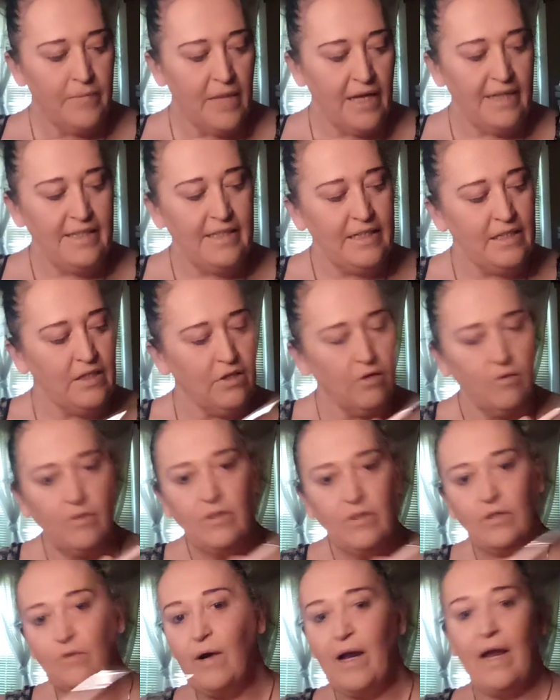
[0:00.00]
I didn't go
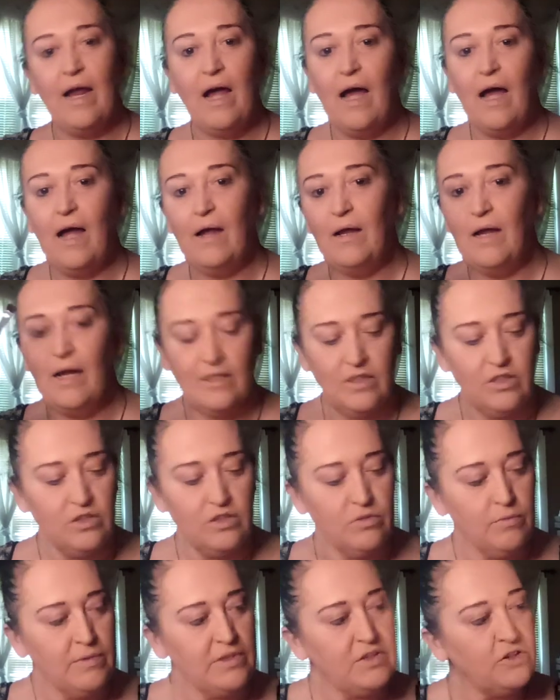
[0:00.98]
in the gray. I, I
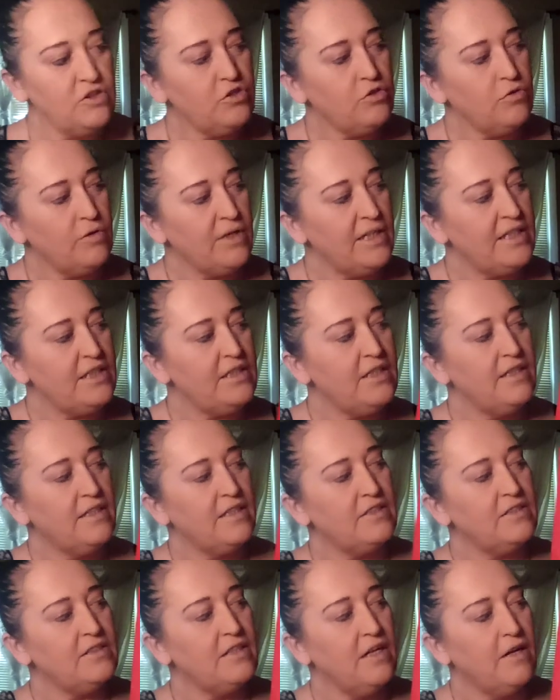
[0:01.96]
just went straight to
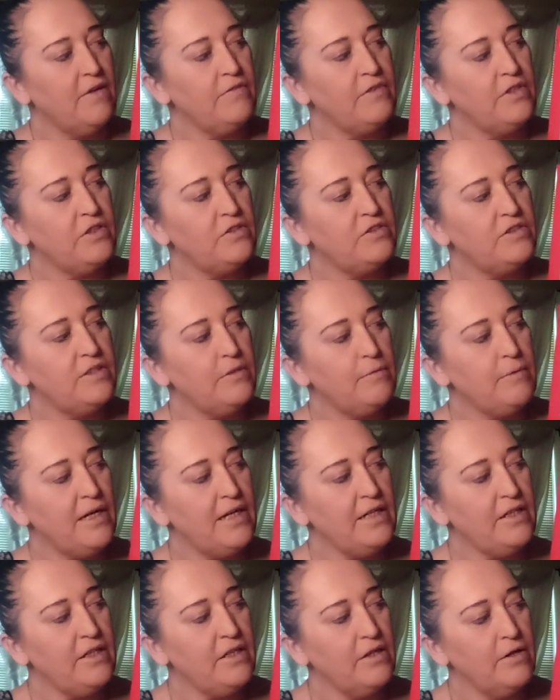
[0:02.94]
this. Now, if you see what
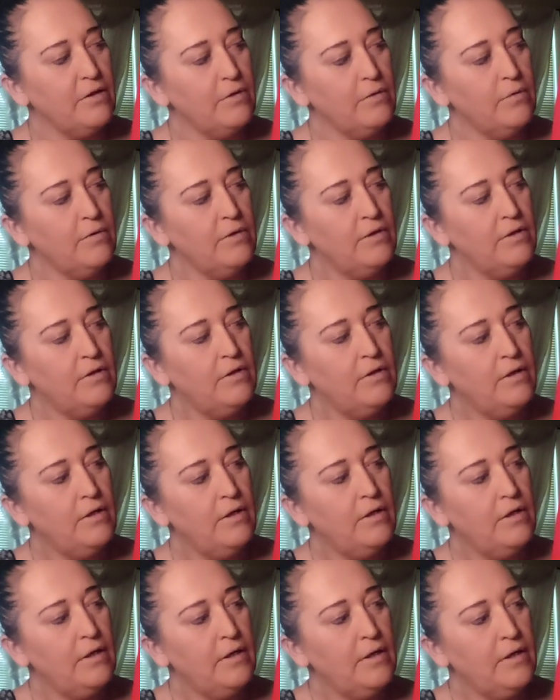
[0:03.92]
I do
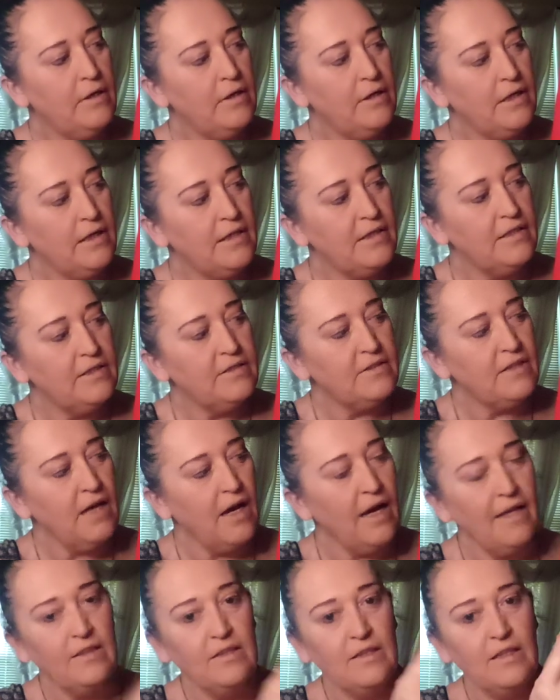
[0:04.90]
is
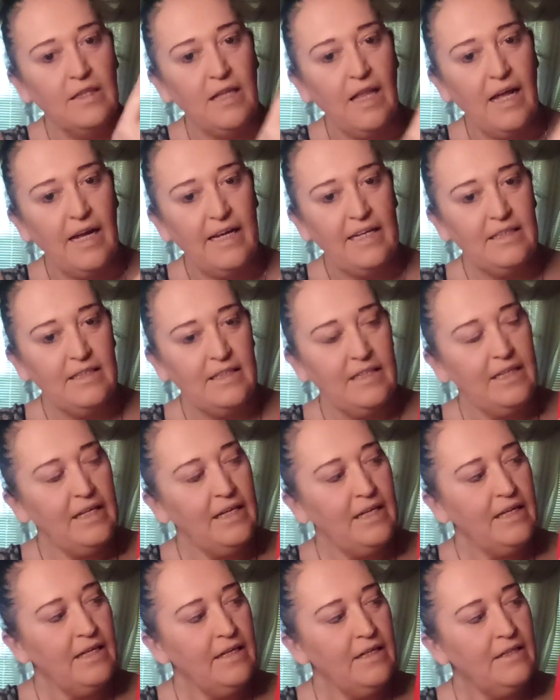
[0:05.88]
I
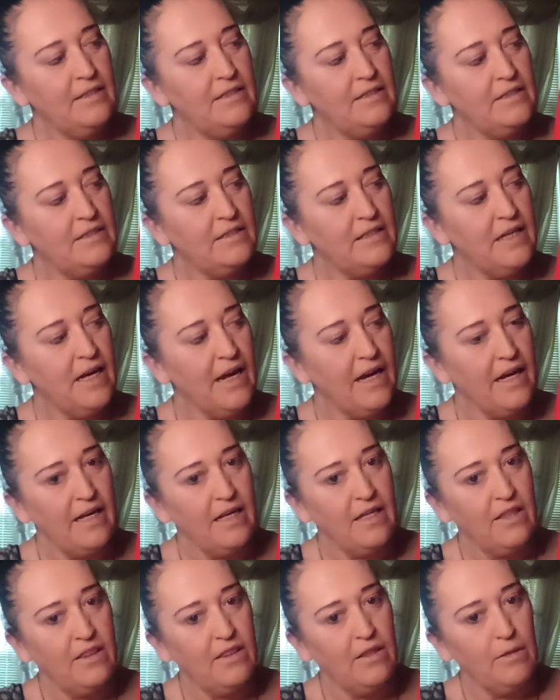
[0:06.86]
lightly
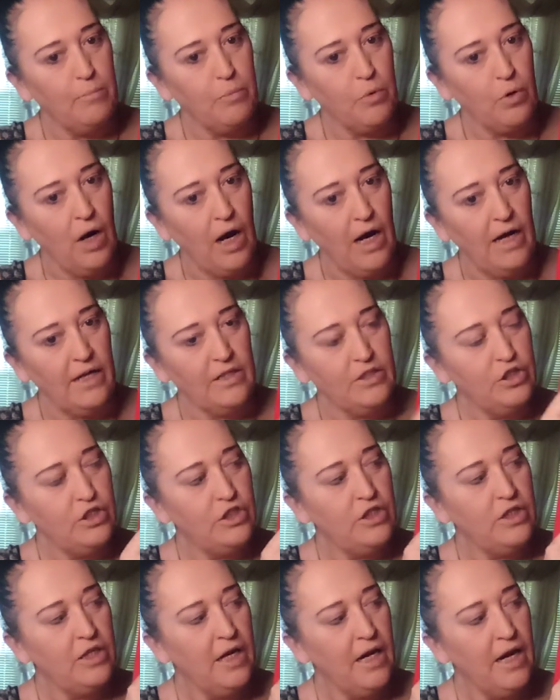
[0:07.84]
take the
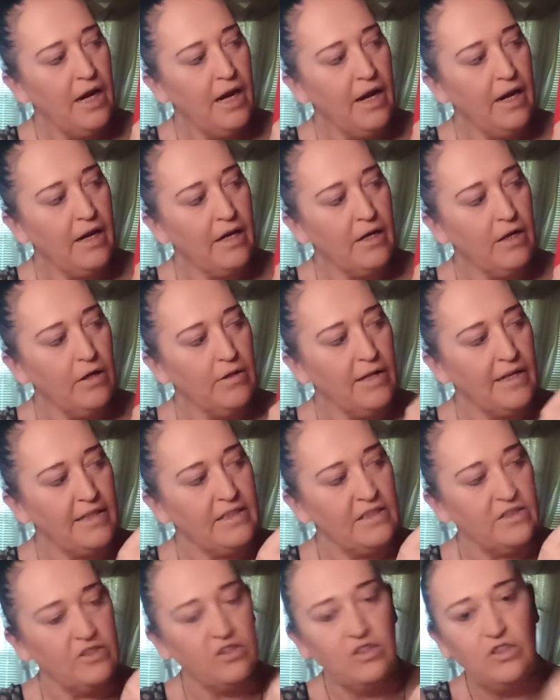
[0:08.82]
brush and go
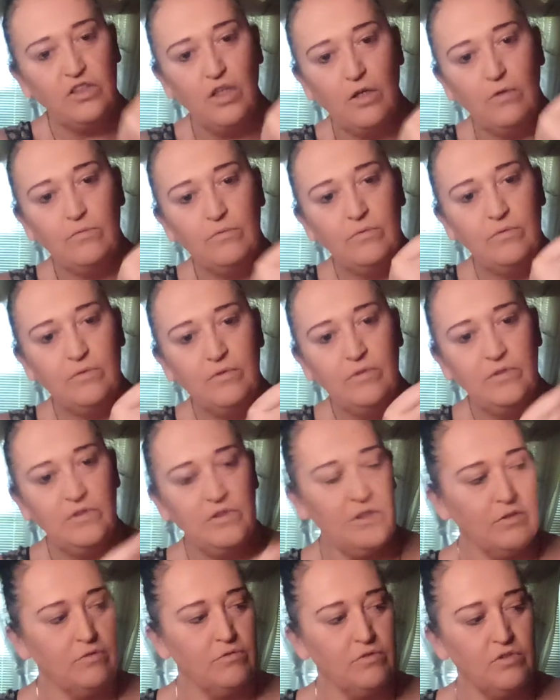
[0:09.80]
like this. Don't,
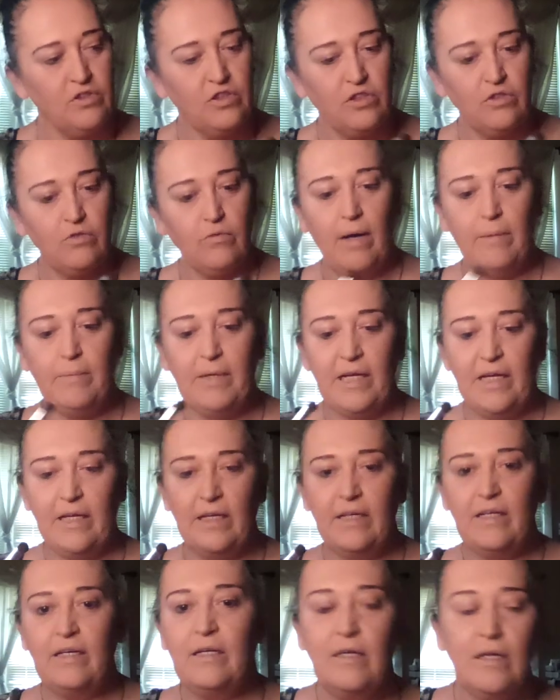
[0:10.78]
don't scrub
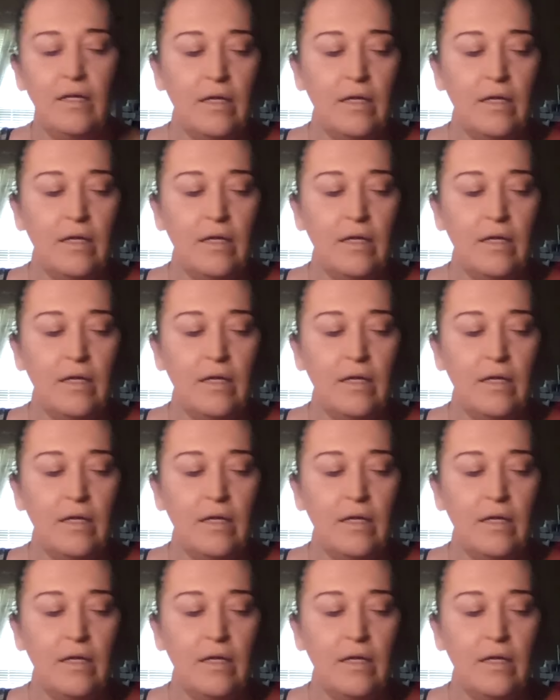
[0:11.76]
it.